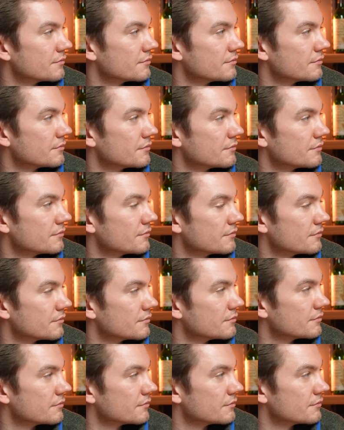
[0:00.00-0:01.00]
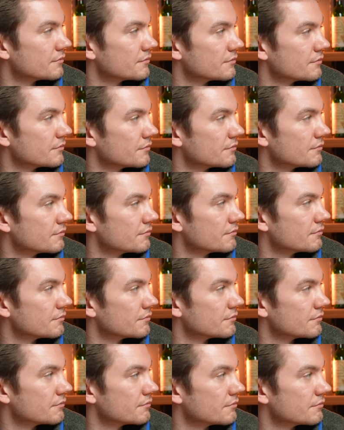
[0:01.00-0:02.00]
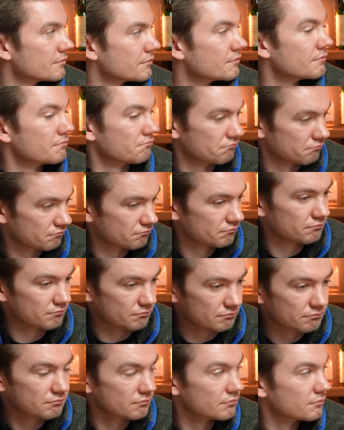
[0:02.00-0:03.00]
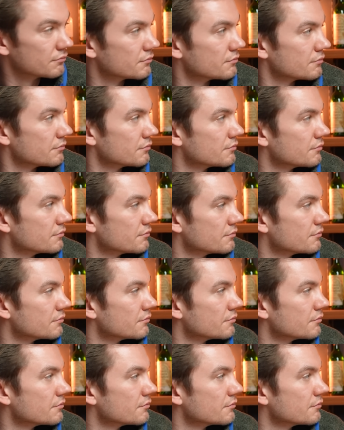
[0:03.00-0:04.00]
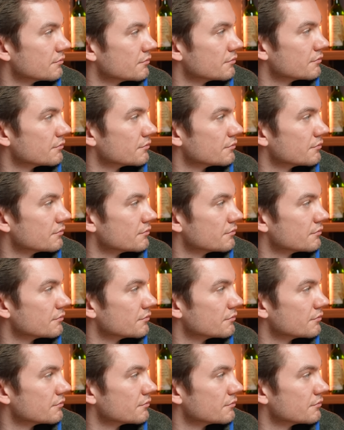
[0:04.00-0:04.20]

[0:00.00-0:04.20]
This person isn't speaking.